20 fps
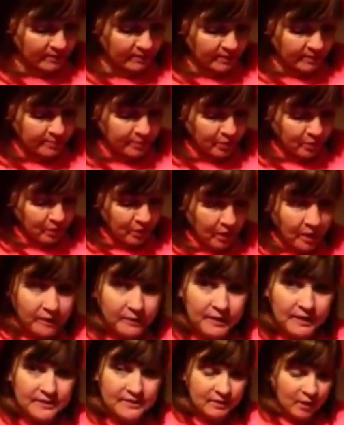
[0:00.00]
Let me pull all
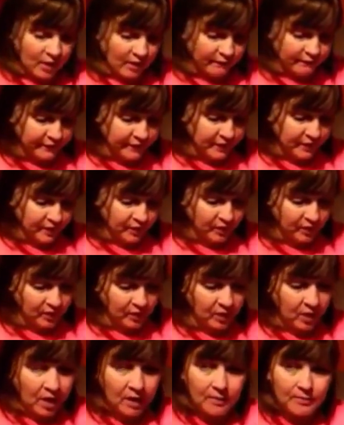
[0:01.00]
these off of here.
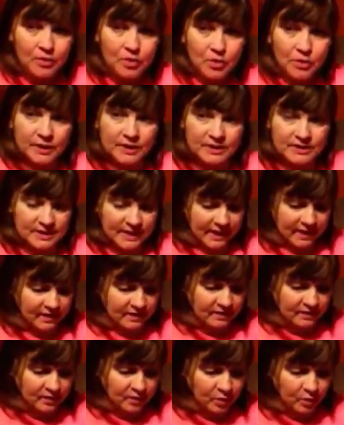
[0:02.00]
And all I'm doing is
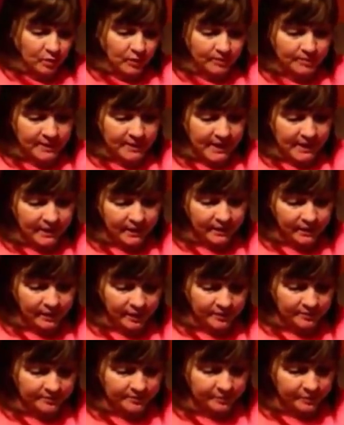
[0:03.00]
taking the little ribbon out of
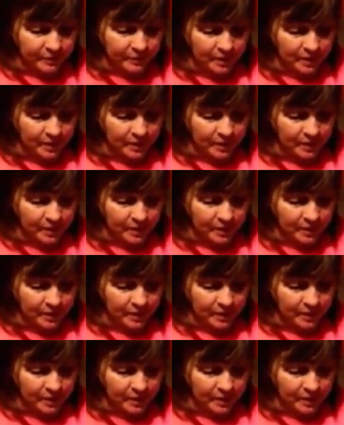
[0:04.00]
there.